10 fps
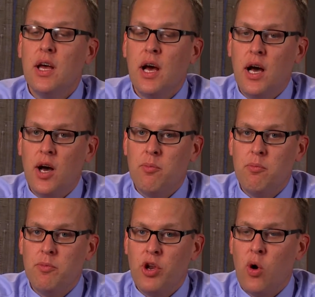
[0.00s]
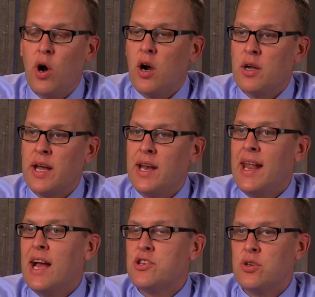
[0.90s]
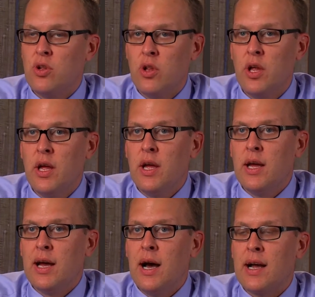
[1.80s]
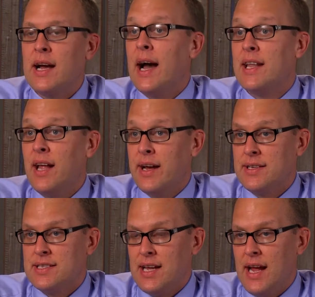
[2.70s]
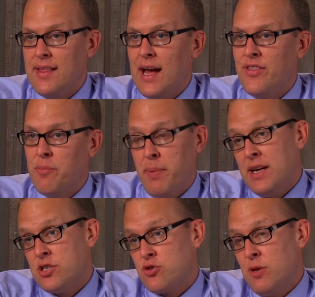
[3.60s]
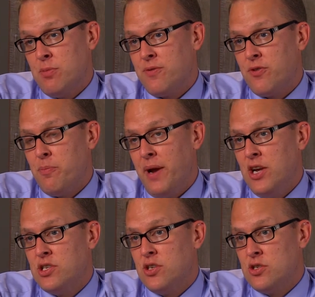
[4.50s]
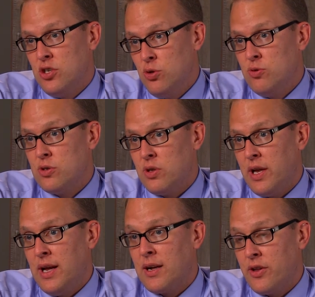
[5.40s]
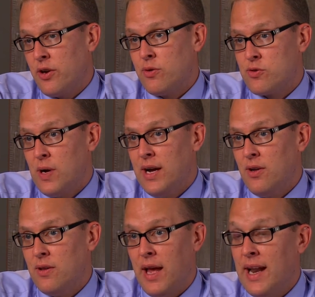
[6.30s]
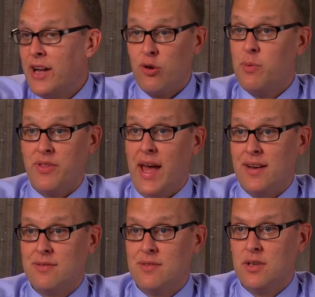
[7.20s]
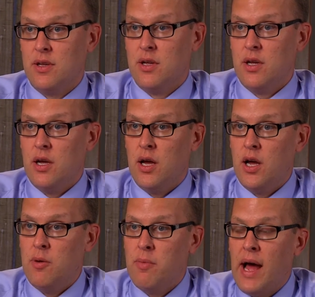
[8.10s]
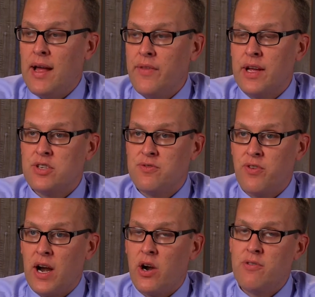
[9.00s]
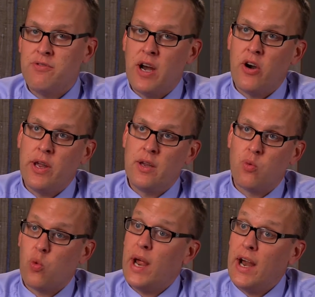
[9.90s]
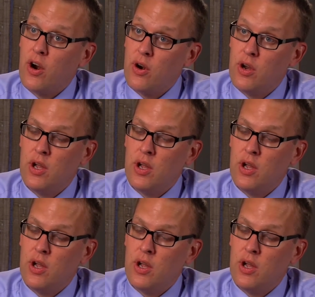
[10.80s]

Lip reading: our kind of national guidelines say that the best treatment for a patient is usually a clinical trial, and I agree with that. I think it's very, very rare